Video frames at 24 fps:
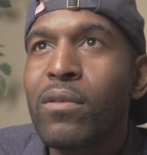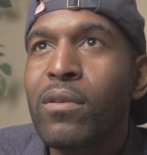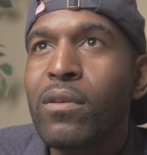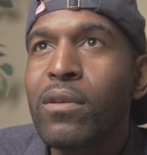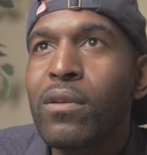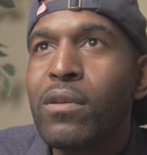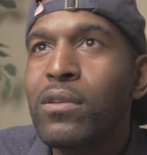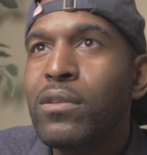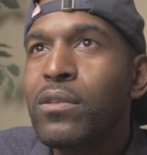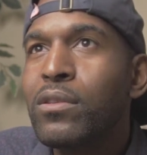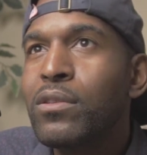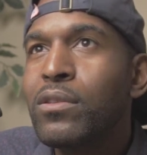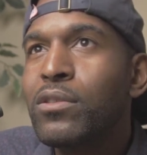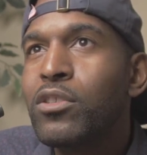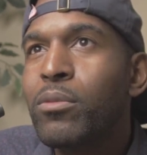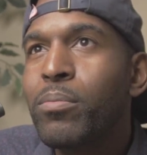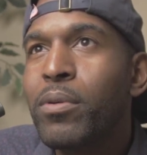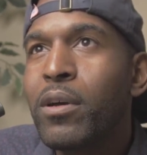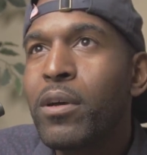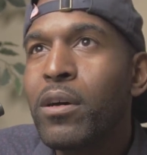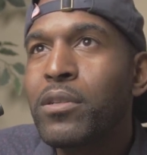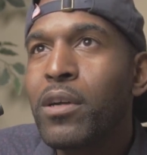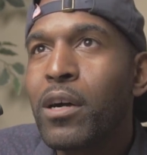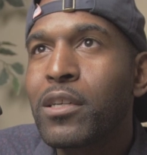Chappelle
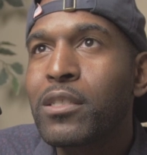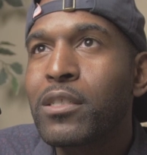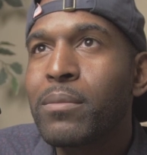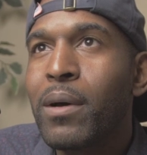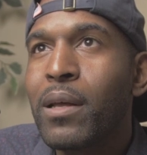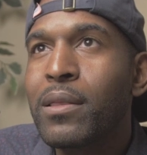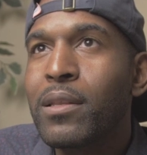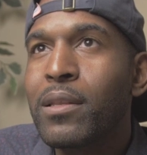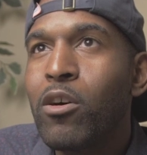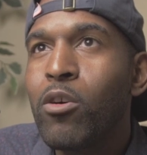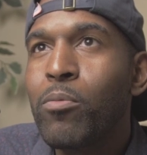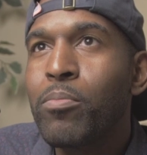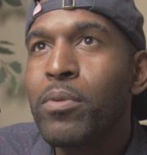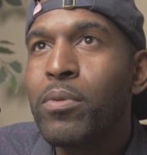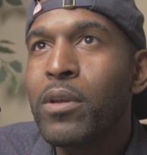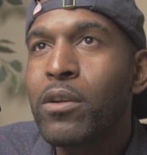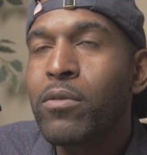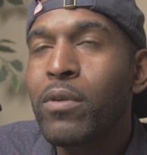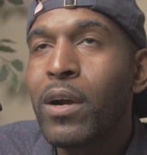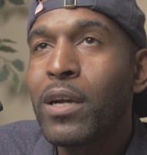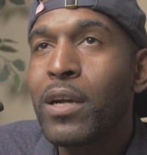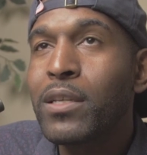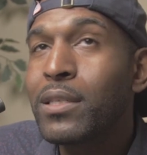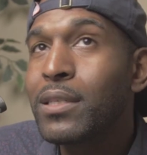talked about the opiate
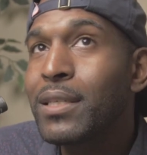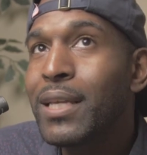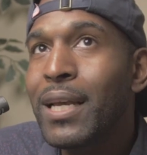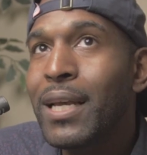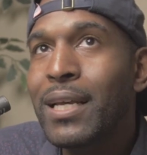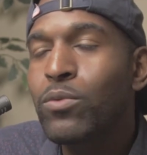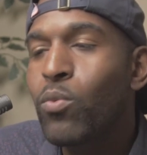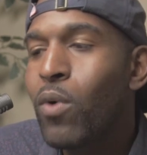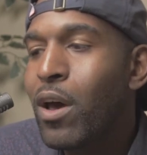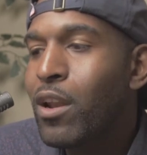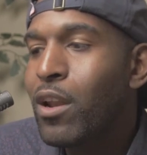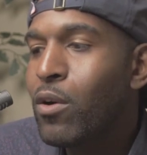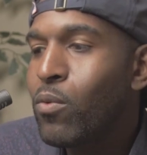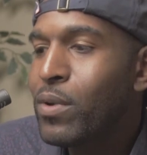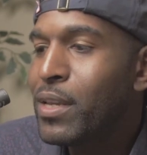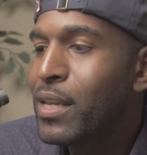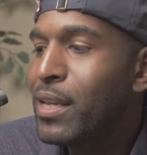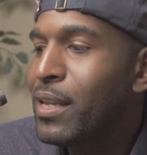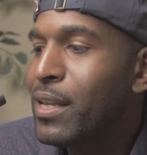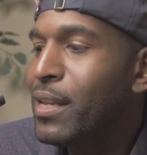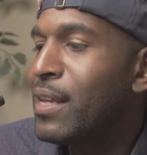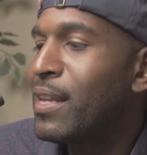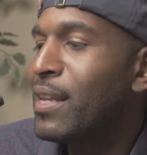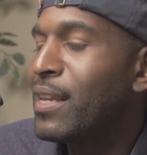crisis. Yes, why don't we get
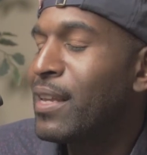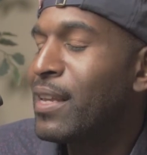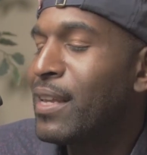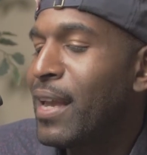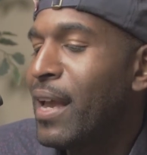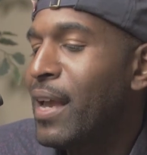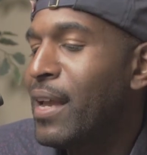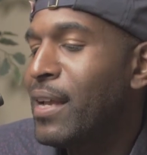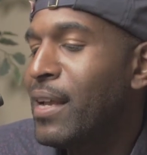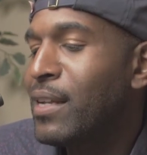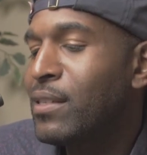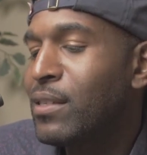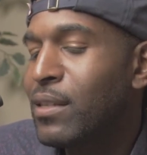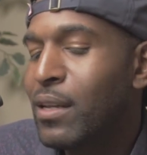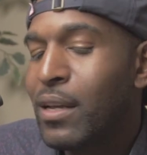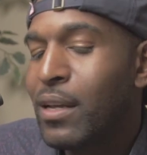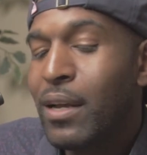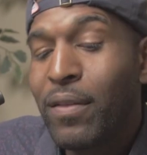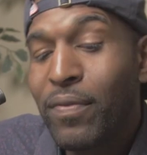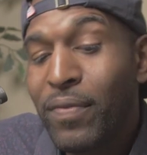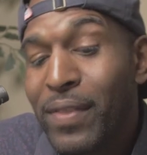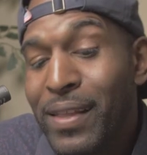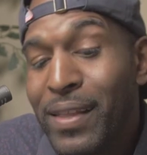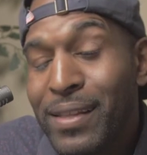Yang?
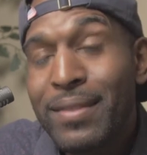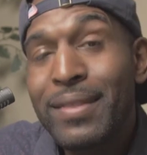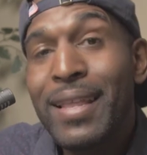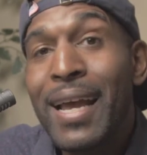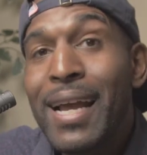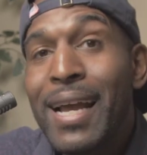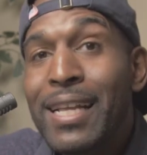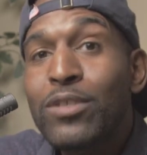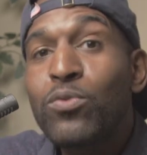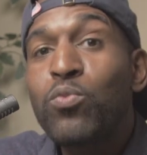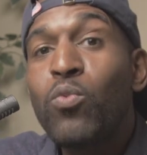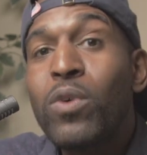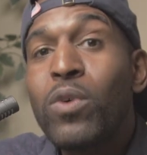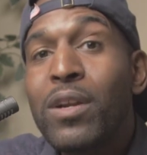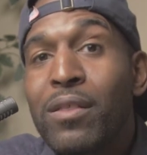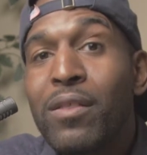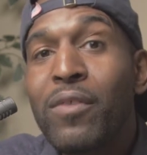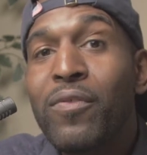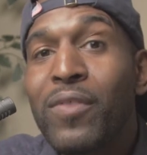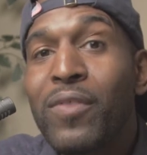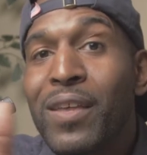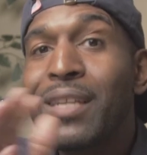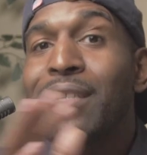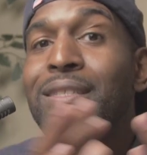That's one of the
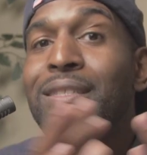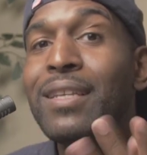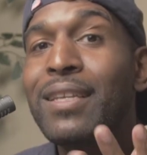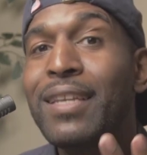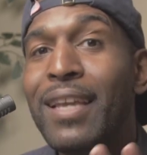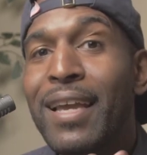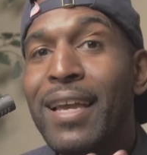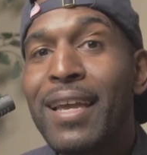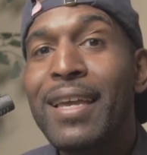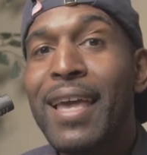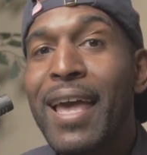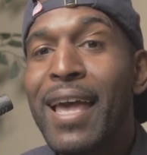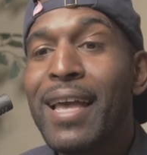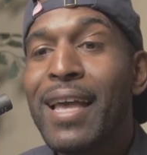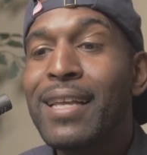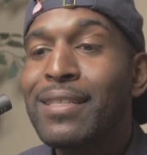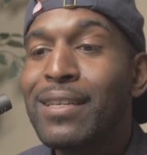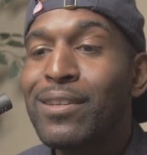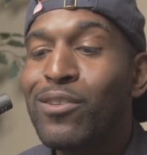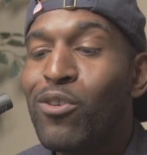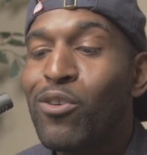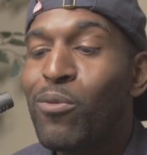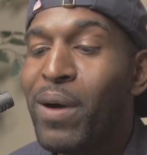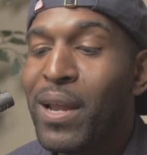things that Yang has that
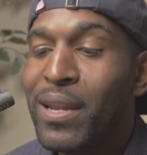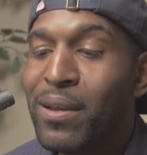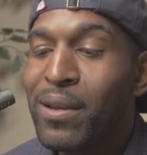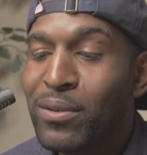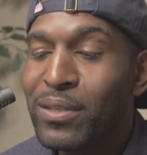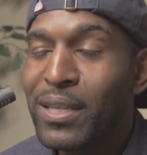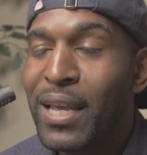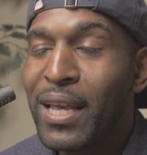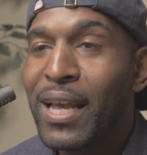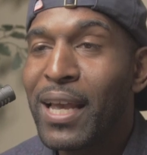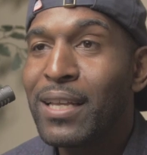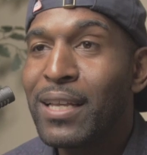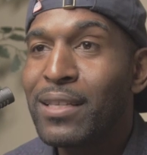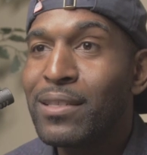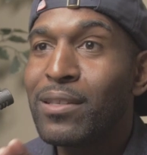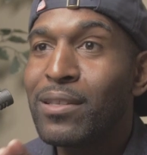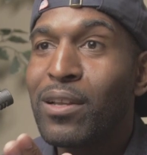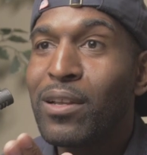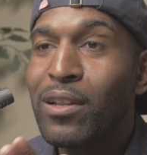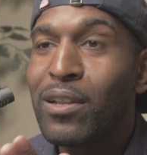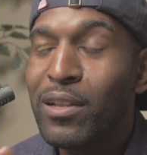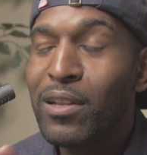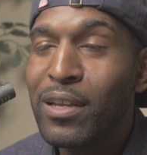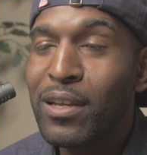nobody else has.
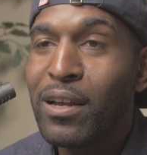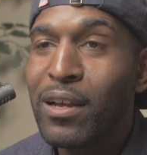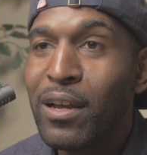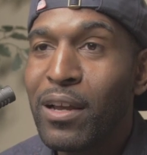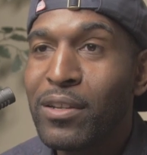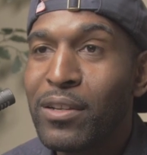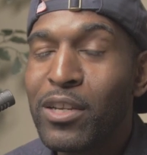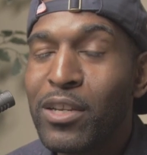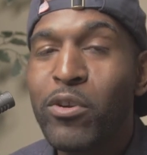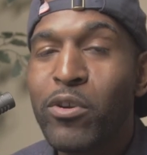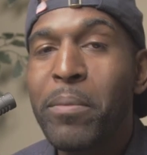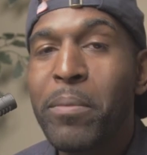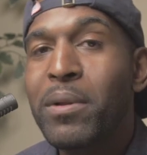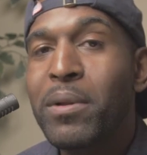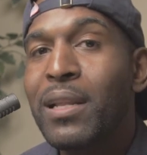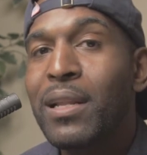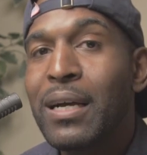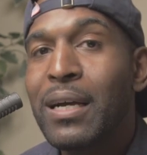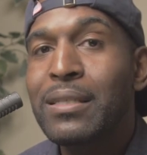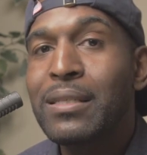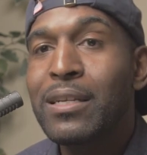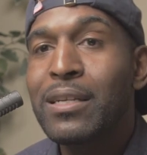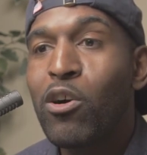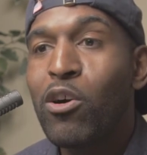
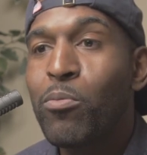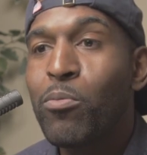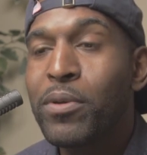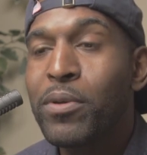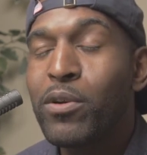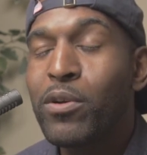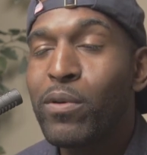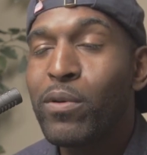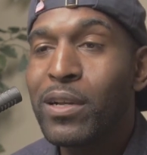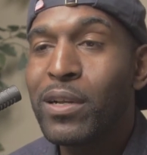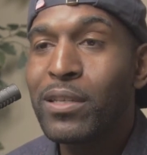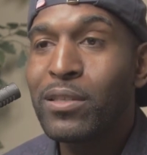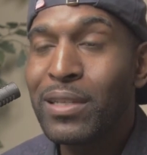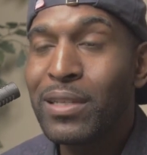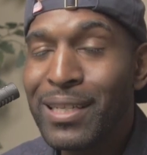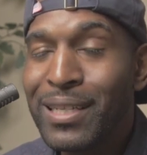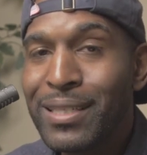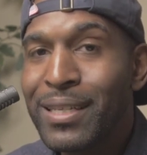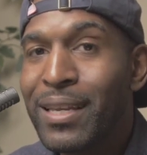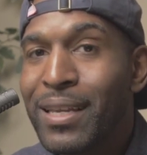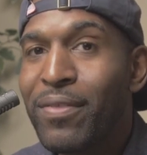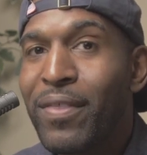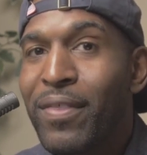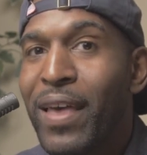Decriminalizing opioids. Let's
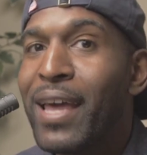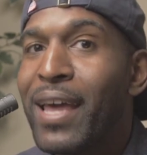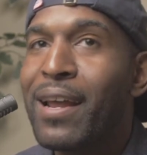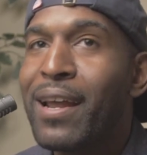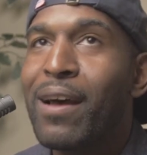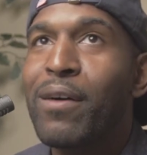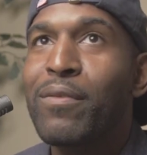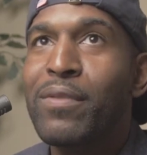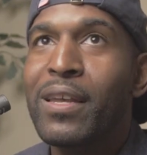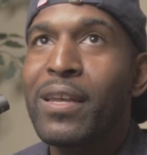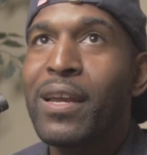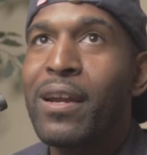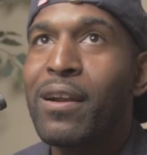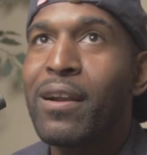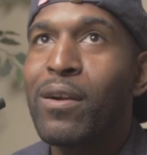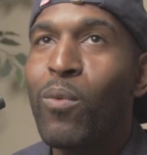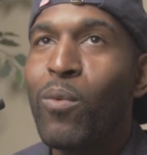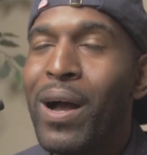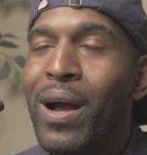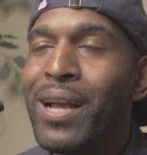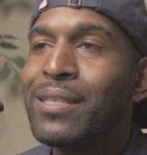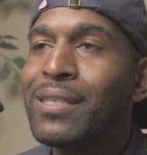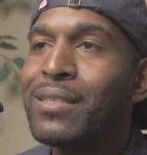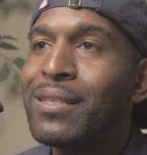get that out there. Why
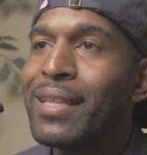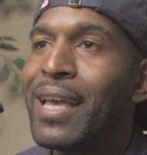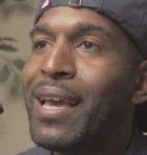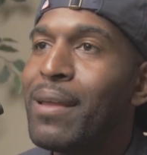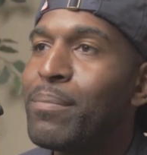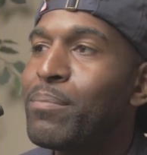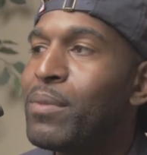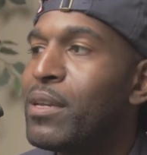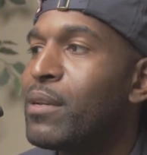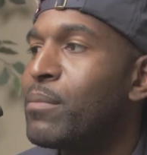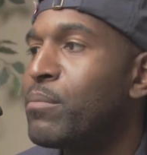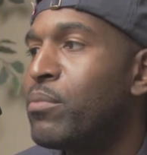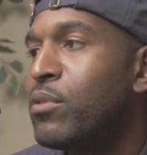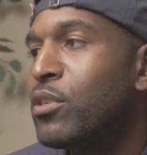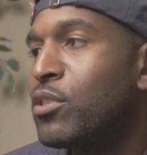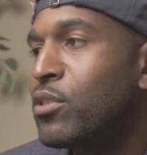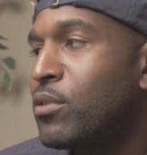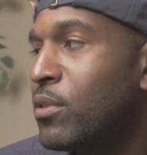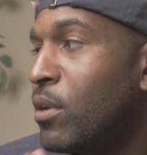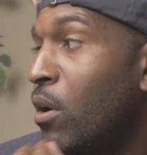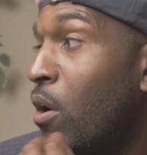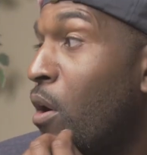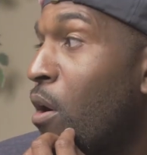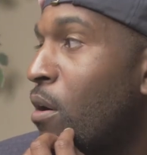isn't that being pushed
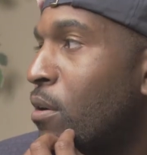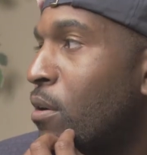harder?